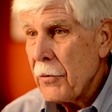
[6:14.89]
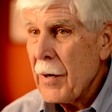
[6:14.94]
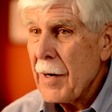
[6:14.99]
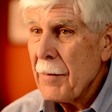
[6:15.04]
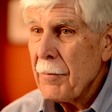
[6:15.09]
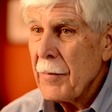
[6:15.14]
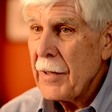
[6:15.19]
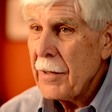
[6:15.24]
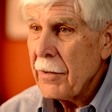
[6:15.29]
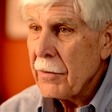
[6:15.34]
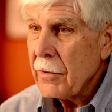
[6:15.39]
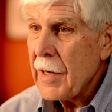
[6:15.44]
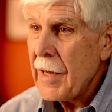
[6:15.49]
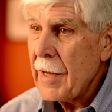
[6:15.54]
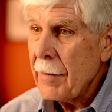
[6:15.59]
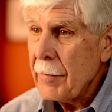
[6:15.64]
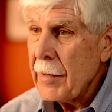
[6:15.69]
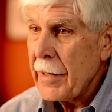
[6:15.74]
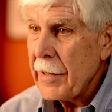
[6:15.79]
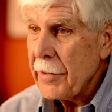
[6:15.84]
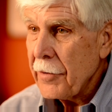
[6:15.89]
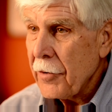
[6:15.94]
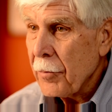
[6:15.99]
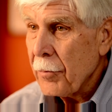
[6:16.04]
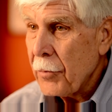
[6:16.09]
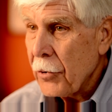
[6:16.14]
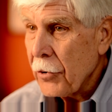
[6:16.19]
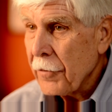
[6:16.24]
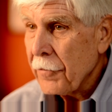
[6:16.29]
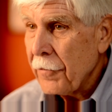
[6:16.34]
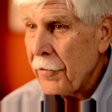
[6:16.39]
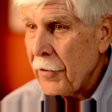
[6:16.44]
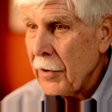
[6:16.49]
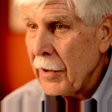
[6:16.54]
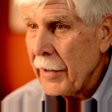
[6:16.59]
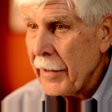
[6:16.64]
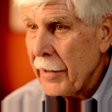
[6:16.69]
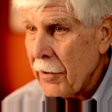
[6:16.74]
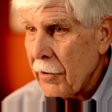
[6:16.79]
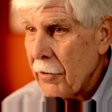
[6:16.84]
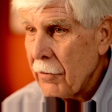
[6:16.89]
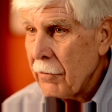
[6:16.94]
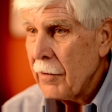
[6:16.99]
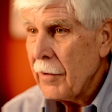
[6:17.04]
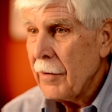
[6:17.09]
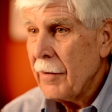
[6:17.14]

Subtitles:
want me to comment on your portfolio,